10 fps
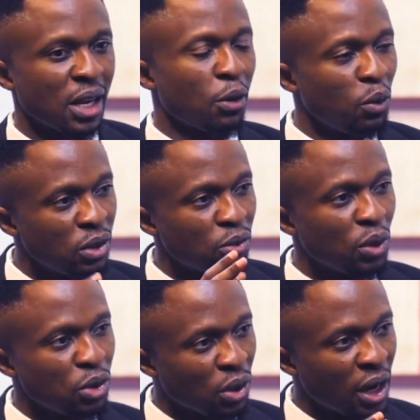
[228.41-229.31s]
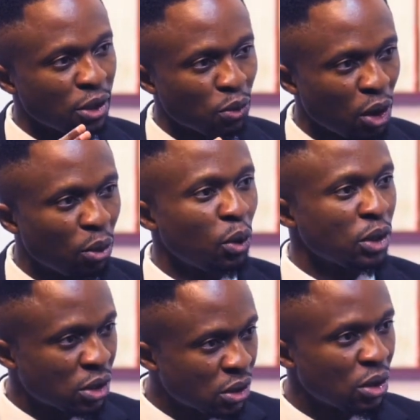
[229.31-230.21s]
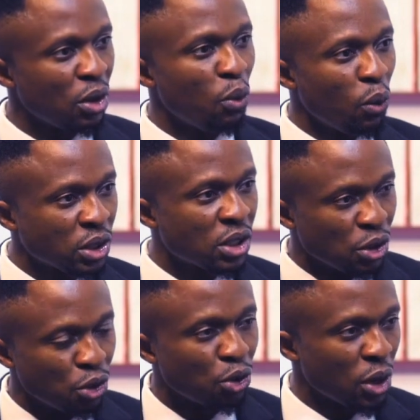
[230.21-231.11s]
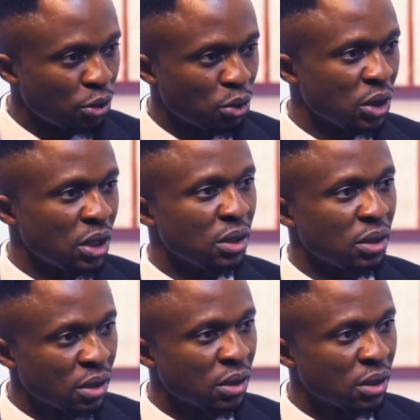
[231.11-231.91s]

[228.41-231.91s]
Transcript: Like when you guys wake up, what's the usual routine?